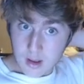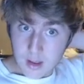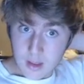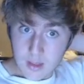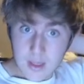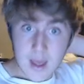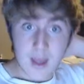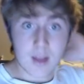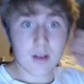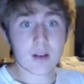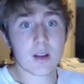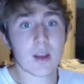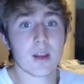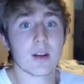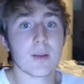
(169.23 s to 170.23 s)
then
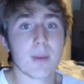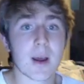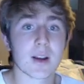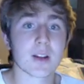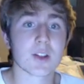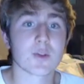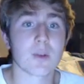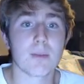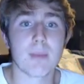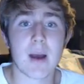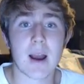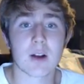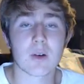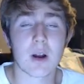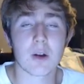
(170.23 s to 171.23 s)
independence from
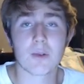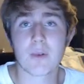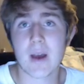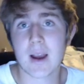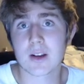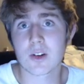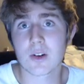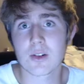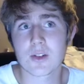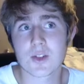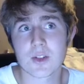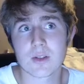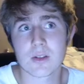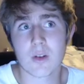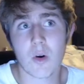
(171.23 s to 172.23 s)
background
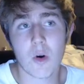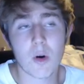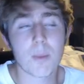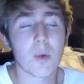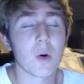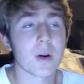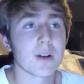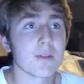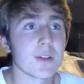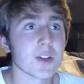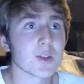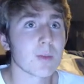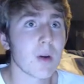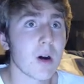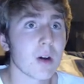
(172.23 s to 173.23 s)
factors. The whole point of this
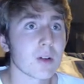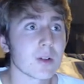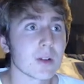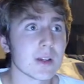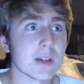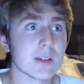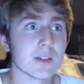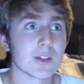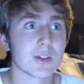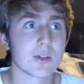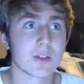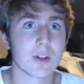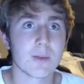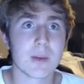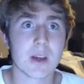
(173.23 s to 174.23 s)
model is
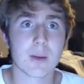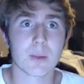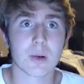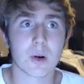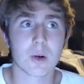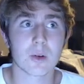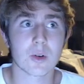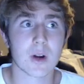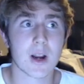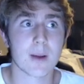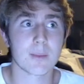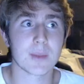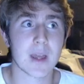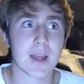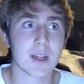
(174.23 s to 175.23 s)
to be a
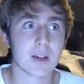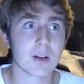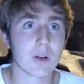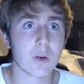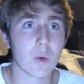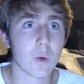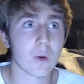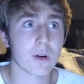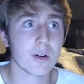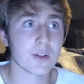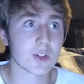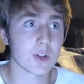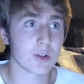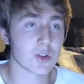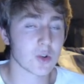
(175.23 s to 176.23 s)
program that
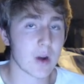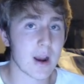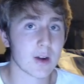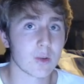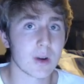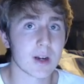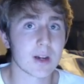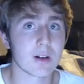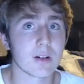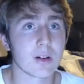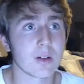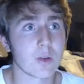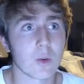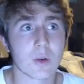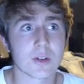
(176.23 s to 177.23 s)
ignores your track record,
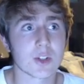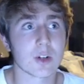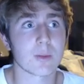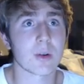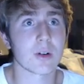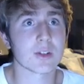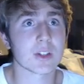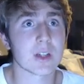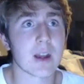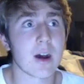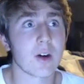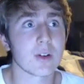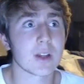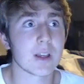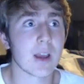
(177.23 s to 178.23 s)
ignores your
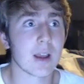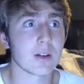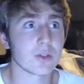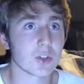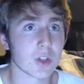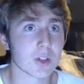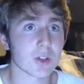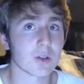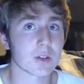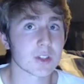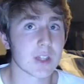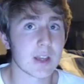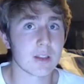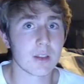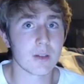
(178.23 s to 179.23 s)
personality, and just looks
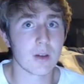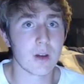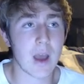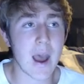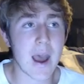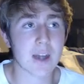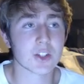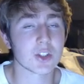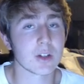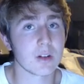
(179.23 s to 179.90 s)
at the action,